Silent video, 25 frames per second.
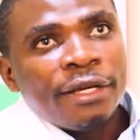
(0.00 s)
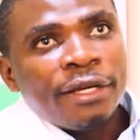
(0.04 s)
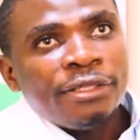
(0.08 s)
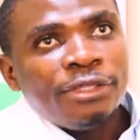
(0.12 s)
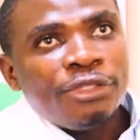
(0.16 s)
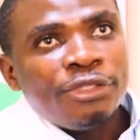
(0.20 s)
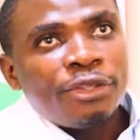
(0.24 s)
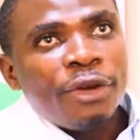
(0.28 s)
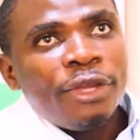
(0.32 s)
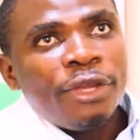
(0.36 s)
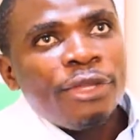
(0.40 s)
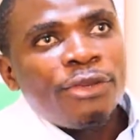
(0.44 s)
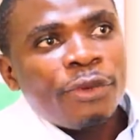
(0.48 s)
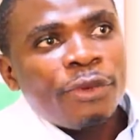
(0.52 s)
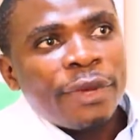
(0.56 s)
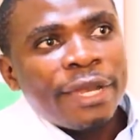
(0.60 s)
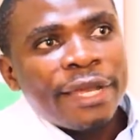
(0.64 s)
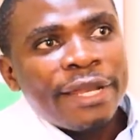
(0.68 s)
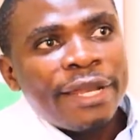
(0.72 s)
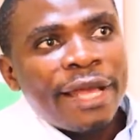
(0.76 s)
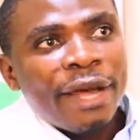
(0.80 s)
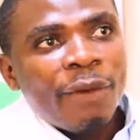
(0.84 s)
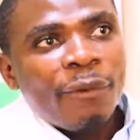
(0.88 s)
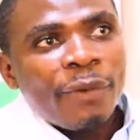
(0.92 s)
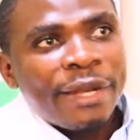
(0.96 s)
joined
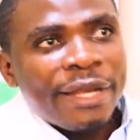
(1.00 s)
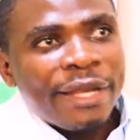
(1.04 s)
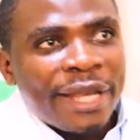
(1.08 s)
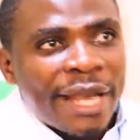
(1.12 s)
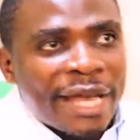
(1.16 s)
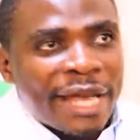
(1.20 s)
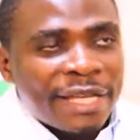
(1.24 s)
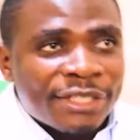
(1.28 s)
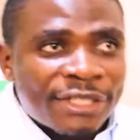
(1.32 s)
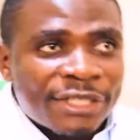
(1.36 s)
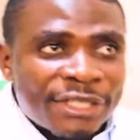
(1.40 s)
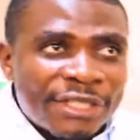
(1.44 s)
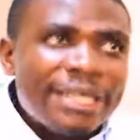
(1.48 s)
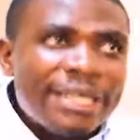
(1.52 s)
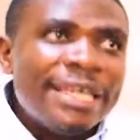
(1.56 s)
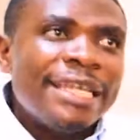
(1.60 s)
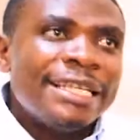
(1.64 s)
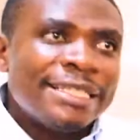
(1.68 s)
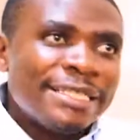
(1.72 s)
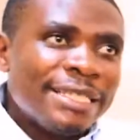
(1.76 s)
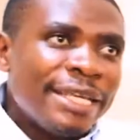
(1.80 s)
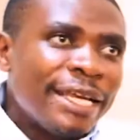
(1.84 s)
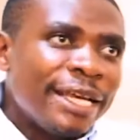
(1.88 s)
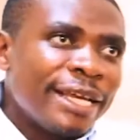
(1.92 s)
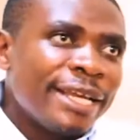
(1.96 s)
together with NASH
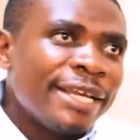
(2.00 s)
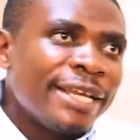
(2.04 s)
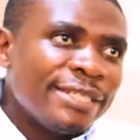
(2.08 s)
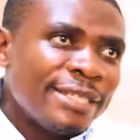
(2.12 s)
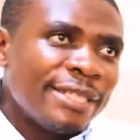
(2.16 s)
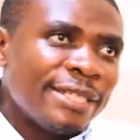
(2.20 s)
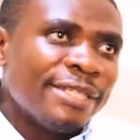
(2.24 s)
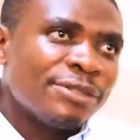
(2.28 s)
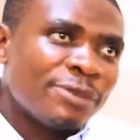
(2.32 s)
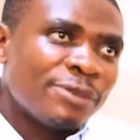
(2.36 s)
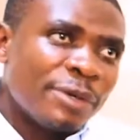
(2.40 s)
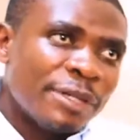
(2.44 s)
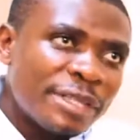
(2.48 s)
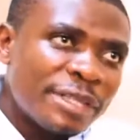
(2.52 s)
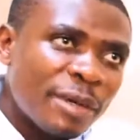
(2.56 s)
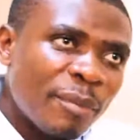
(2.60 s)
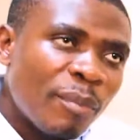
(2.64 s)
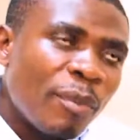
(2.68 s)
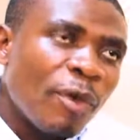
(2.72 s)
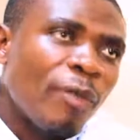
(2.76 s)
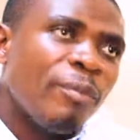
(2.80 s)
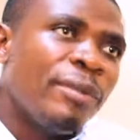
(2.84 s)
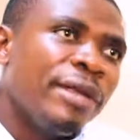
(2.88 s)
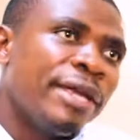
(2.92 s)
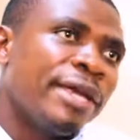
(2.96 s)
is increasing. So it's a
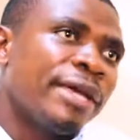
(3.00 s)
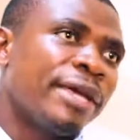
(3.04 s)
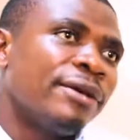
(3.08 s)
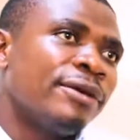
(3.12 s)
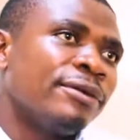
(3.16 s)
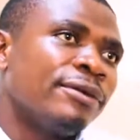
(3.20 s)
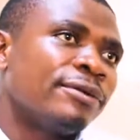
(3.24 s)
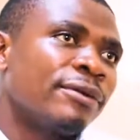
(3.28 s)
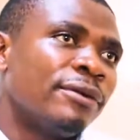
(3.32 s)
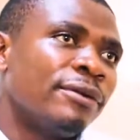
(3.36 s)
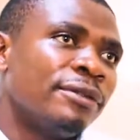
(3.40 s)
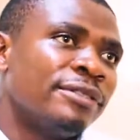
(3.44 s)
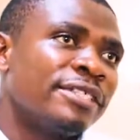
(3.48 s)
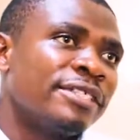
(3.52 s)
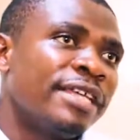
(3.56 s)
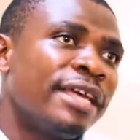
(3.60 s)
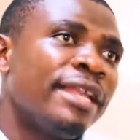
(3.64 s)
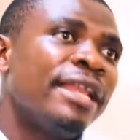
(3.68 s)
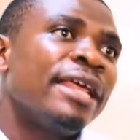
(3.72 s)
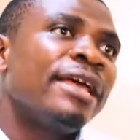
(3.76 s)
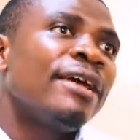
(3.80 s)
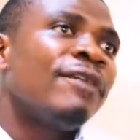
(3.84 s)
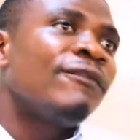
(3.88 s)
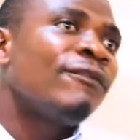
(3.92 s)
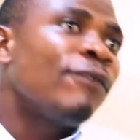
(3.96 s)
public health
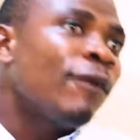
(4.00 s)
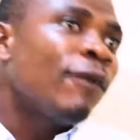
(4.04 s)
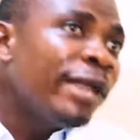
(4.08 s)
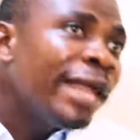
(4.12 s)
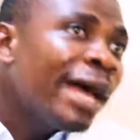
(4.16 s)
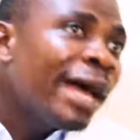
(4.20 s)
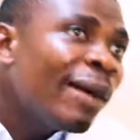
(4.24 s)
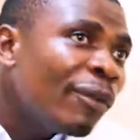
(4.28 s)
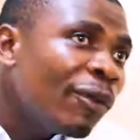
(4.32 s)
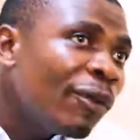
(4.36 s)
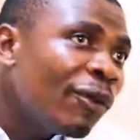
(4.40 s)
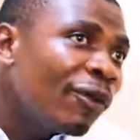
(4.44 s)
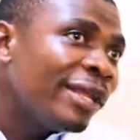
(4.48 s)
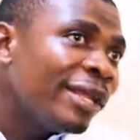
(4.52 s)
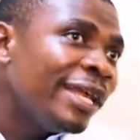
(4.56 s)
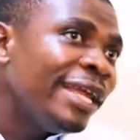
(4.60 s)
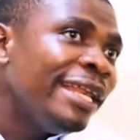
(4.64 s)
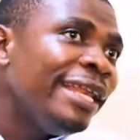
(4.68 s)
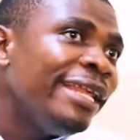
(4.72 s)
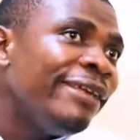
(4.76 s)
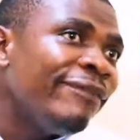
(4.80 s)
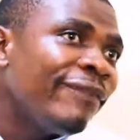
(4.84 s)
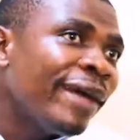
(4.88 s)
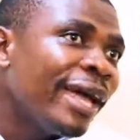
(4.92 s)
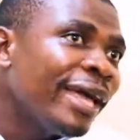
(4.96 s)
concern. Furthermore, the
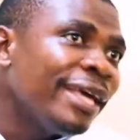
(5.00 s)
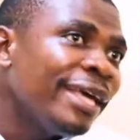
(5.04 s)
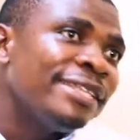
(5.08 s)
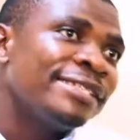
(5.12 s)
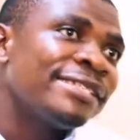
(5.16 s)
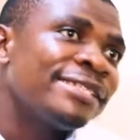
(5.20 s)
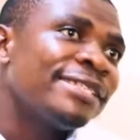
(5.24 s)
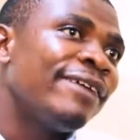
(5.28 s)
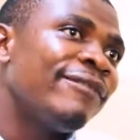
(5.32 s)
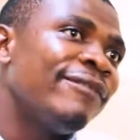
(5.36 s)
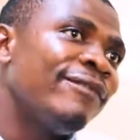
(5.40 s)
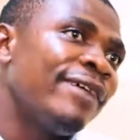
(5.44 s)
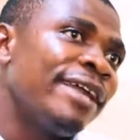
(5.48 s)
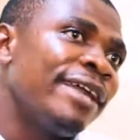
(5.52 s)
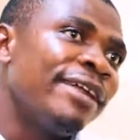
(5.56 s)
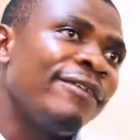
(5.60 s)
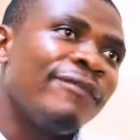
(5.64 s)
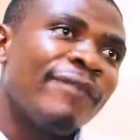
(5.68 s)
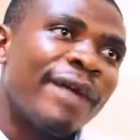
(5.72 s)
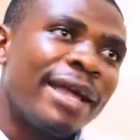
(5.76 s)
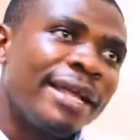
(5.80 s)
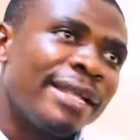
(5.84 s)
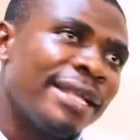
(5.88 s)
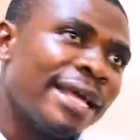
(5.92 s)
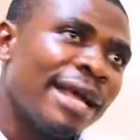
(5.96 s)
liver is a very
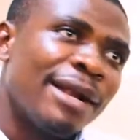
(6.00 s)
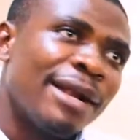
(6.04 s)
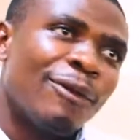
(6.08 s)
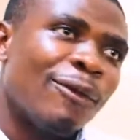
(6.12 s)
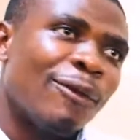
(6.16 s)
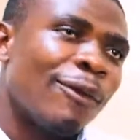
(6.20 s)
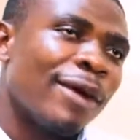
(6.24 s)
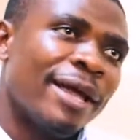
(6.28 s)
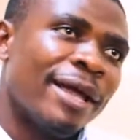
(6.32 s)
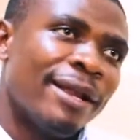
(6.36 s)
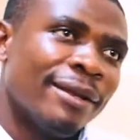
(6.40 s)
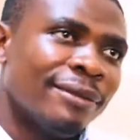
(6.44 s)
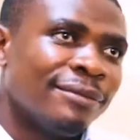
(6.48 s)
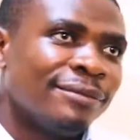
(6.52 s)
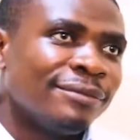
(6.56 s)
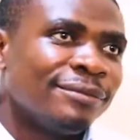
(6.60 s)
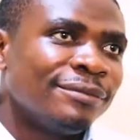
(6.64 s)
vital organ.